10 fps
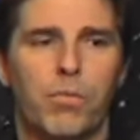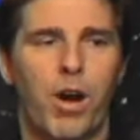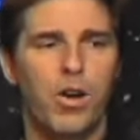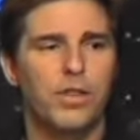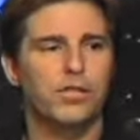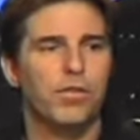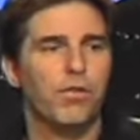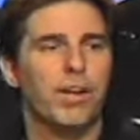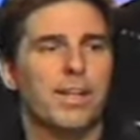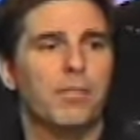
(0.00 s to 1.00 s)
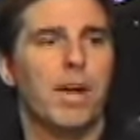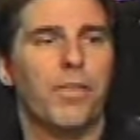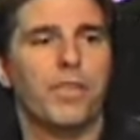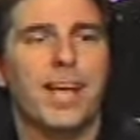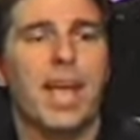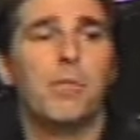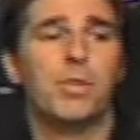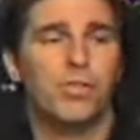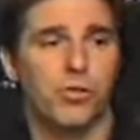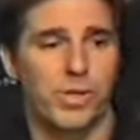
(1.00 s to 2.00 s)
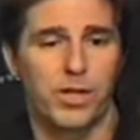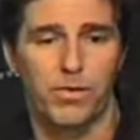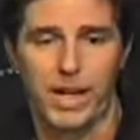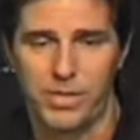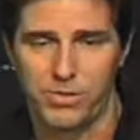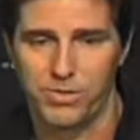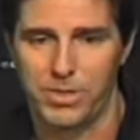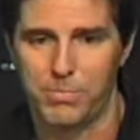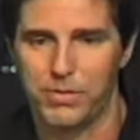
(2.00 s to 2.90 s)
artists have written about chemistry in relationships.